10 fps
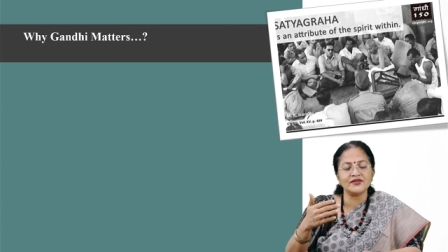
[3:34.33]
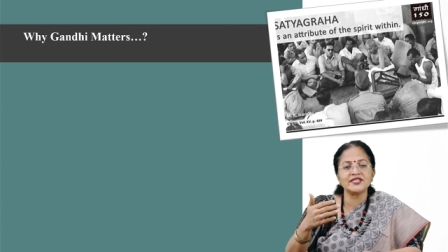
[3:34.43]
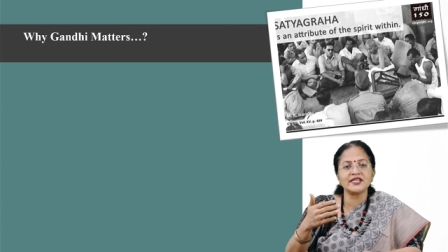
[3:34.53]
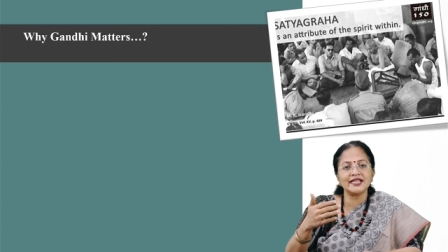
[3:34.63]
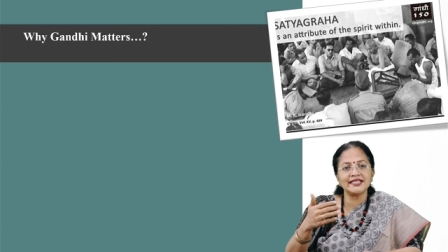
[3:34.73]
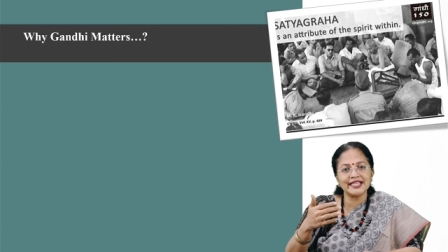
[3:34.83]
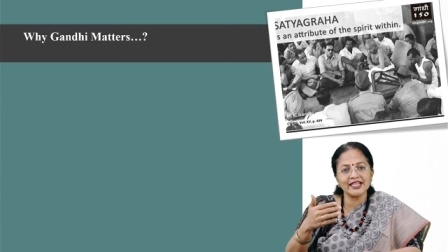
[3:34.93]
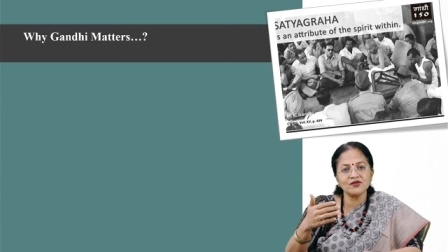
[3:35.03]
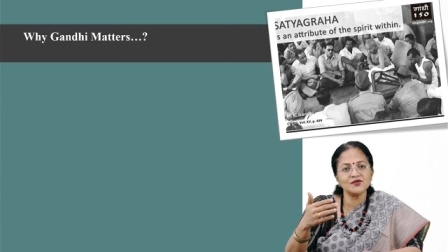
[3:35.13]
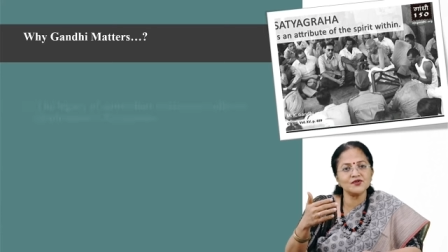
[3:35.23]
which
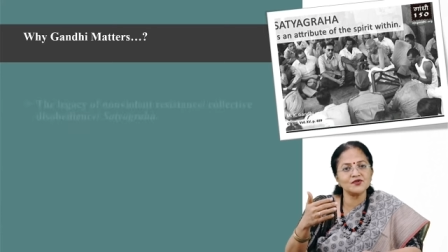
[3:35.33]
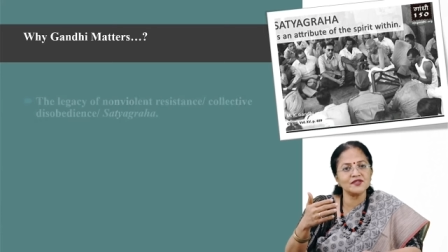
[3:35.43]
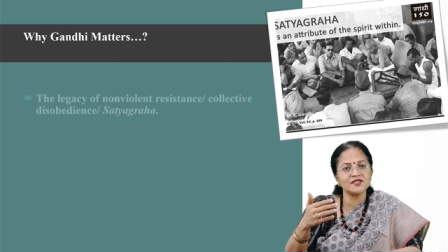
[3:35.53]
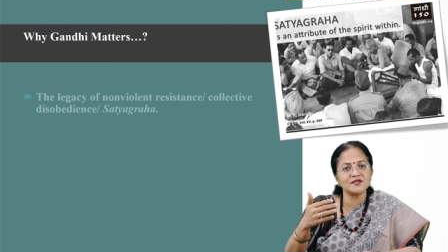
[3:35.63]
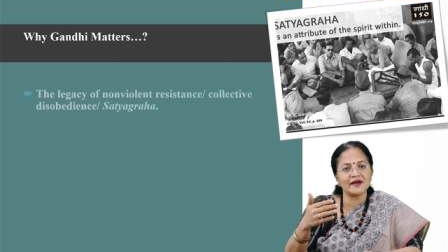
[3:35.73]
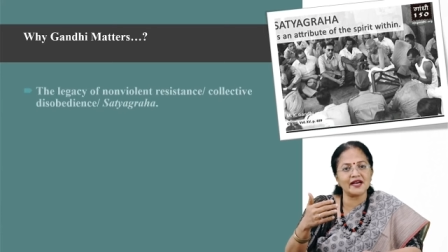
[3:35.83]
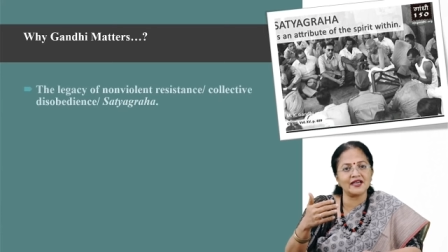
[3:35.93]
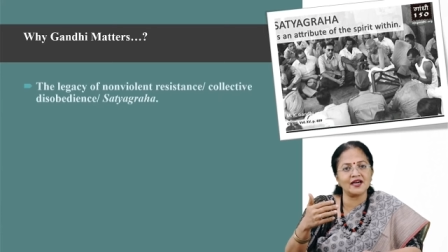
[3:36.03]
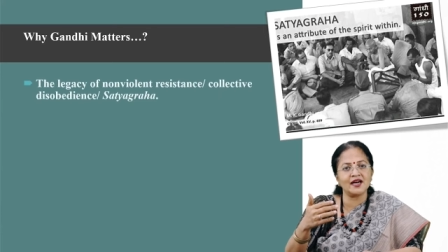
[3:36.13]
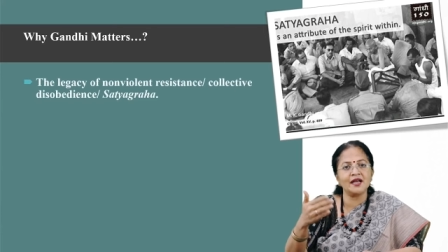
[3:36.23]
continues to
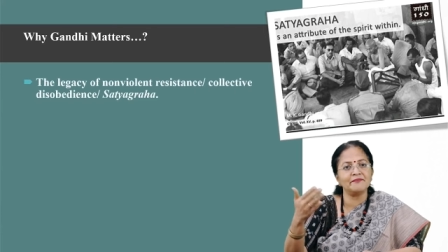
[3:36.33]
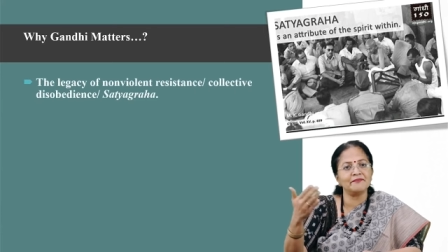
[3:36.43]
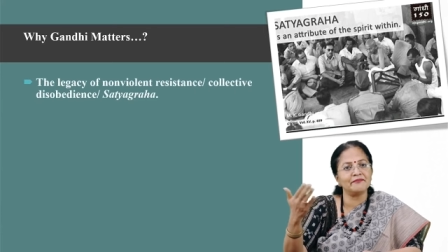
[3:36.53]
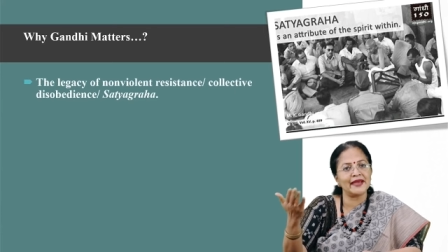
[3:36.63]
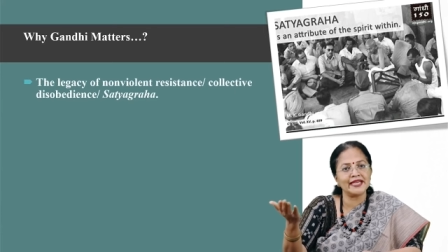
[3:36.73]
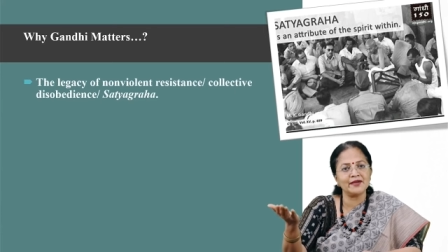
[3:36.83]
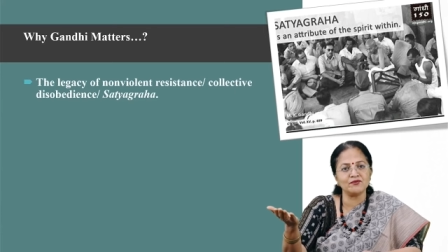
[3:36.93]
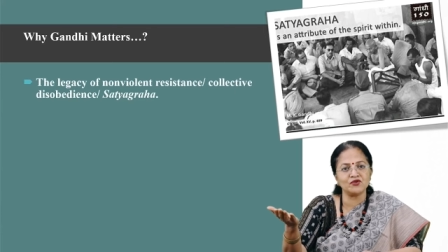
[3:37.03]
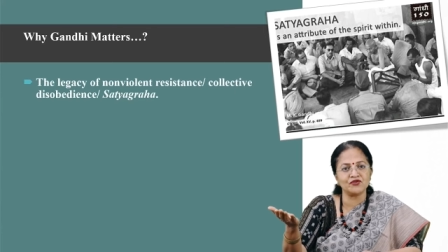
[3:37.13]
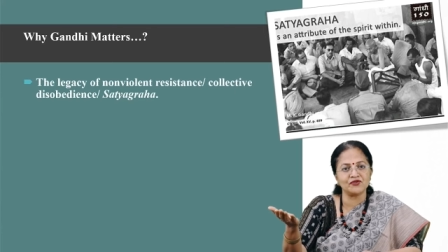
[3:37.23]
inspire any
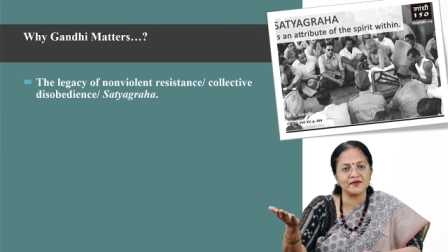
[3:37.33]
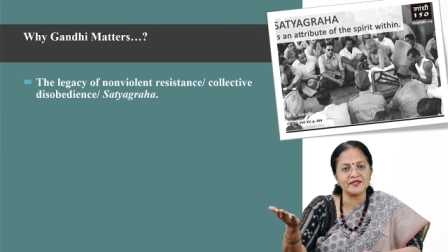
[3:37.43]
movement.